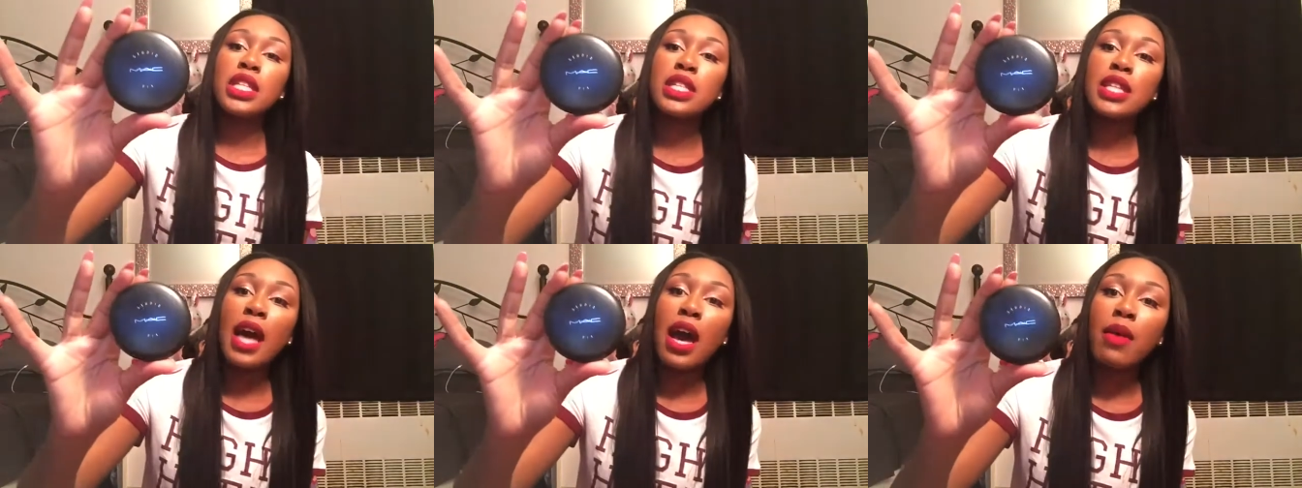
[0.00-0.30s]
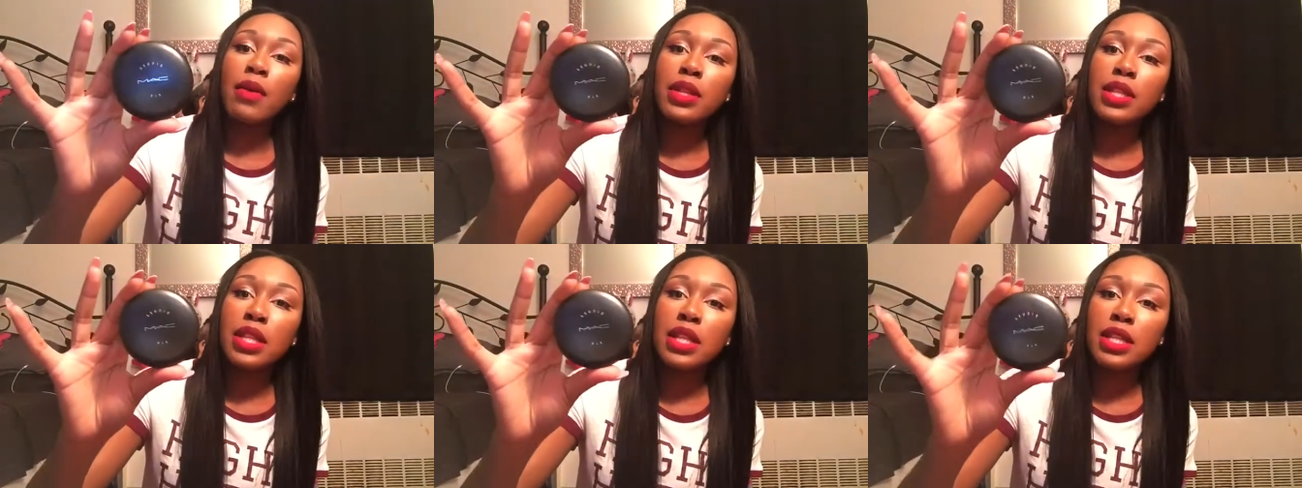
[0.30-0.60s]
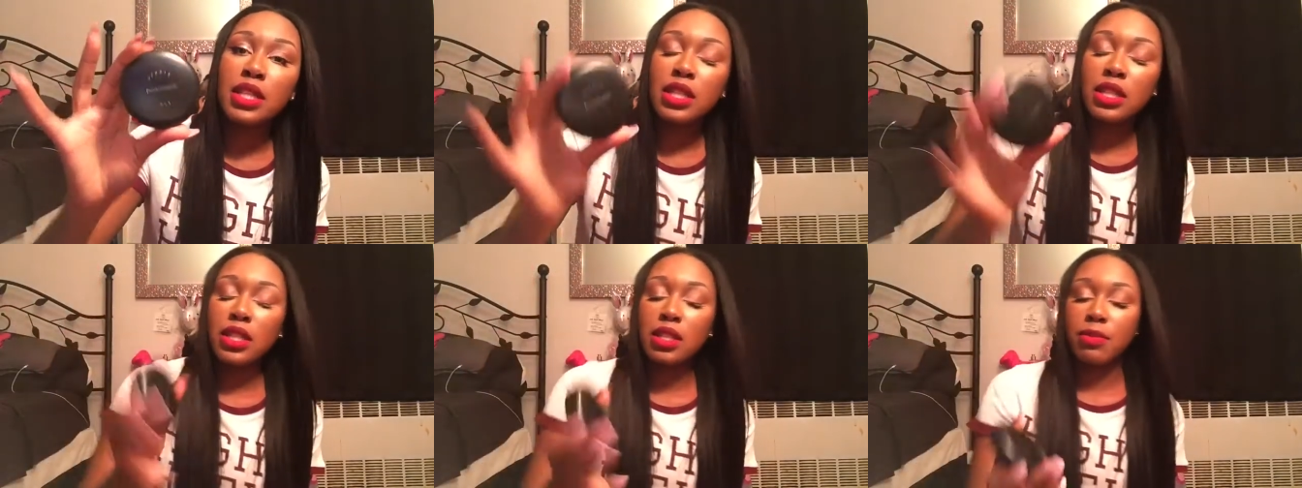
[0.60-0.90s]
is how it
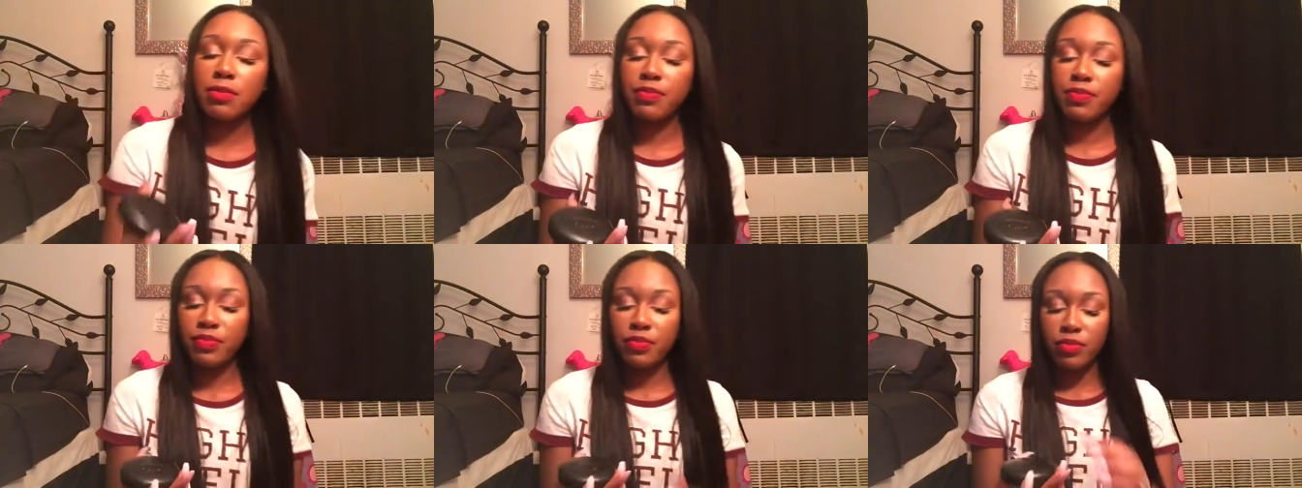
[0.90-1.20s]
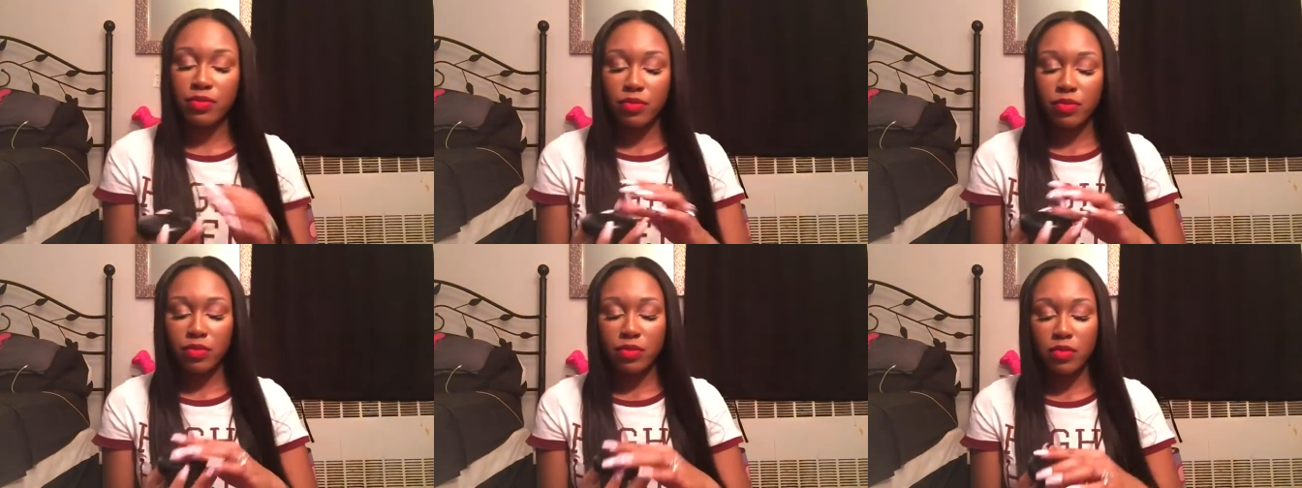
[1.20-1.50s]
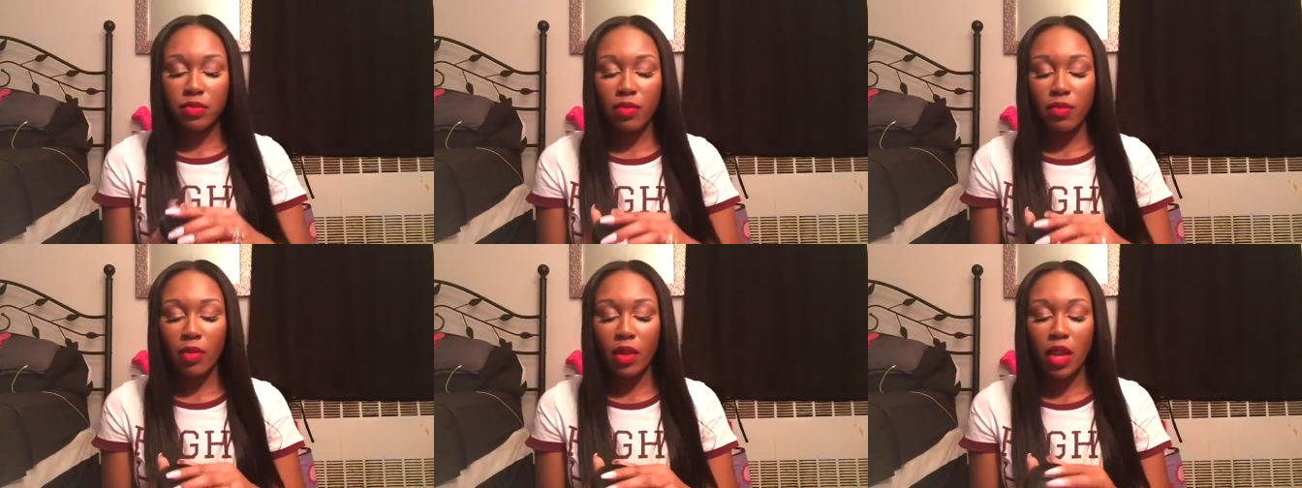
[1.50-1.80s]
looks
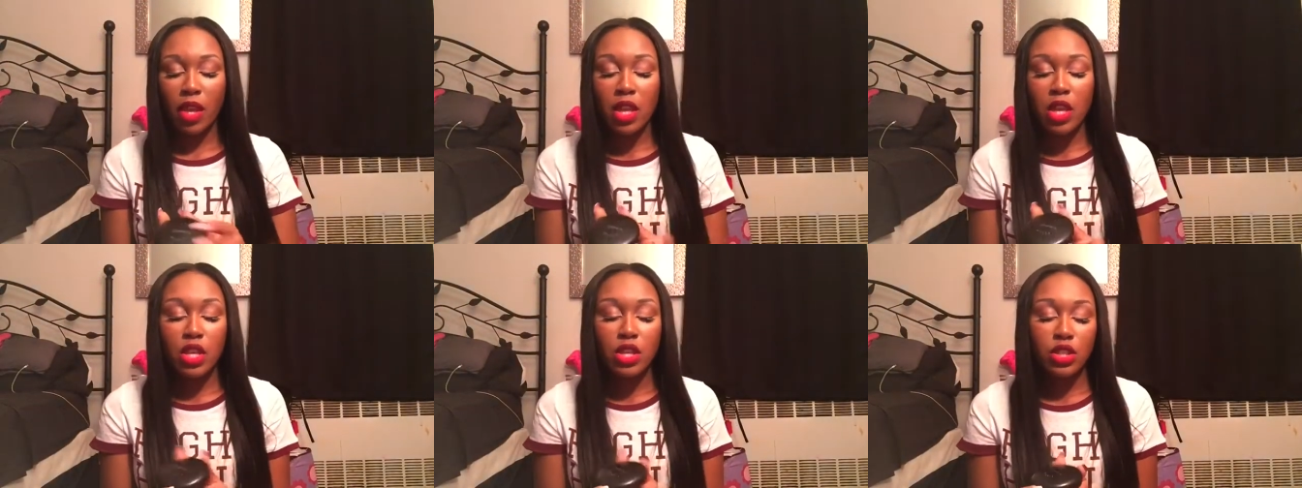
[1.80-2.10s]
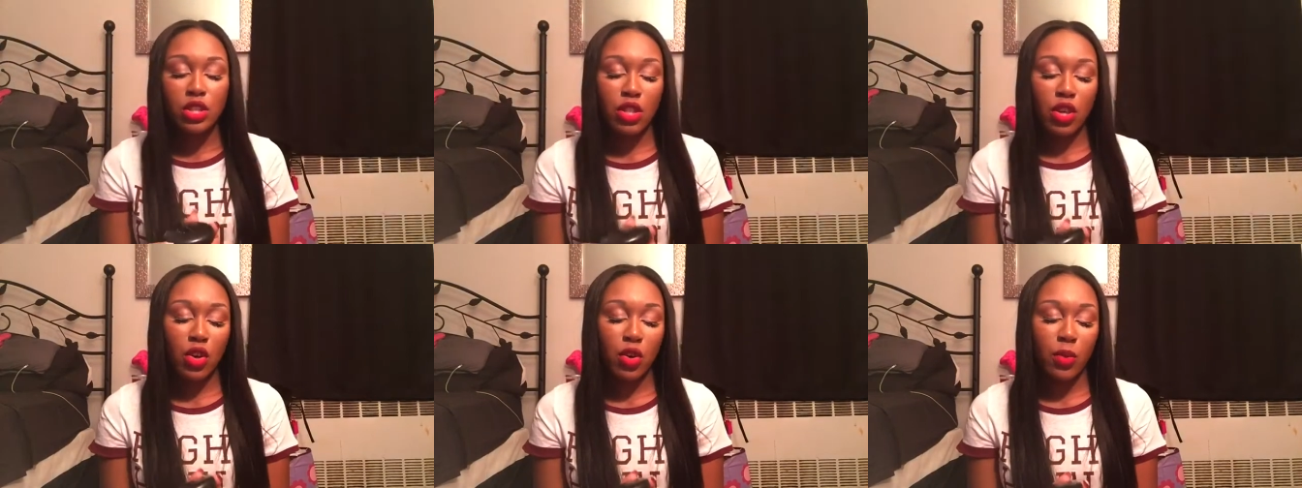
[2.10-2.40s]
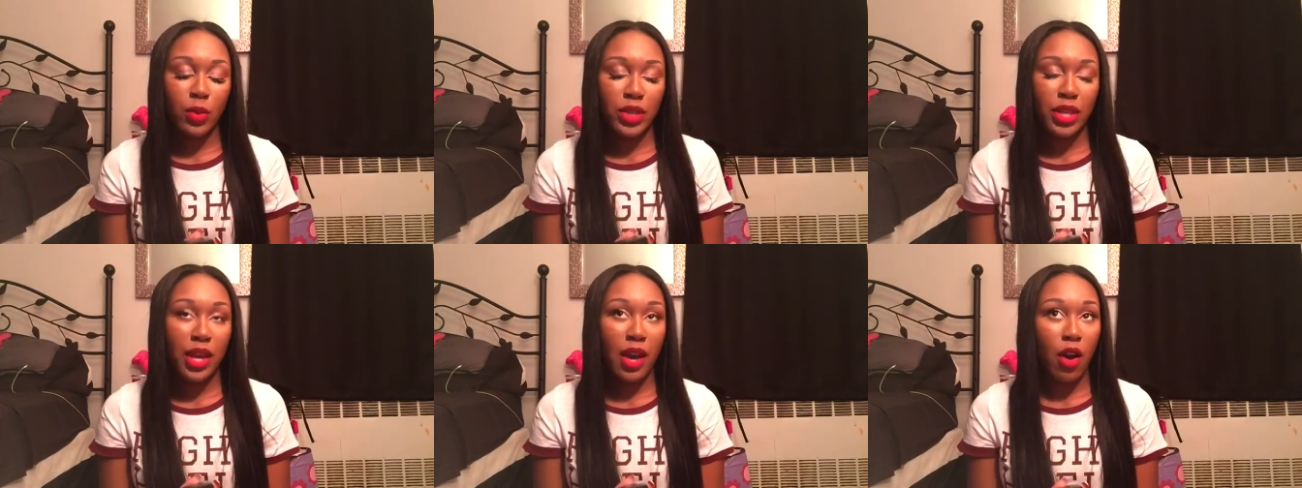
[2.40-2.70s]
so
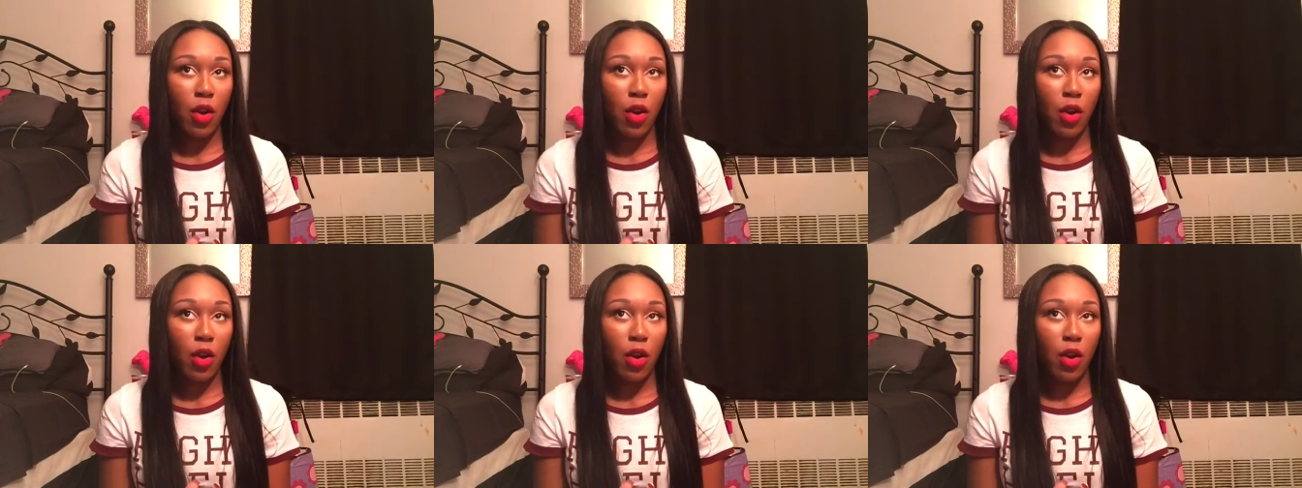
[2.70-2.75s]
when you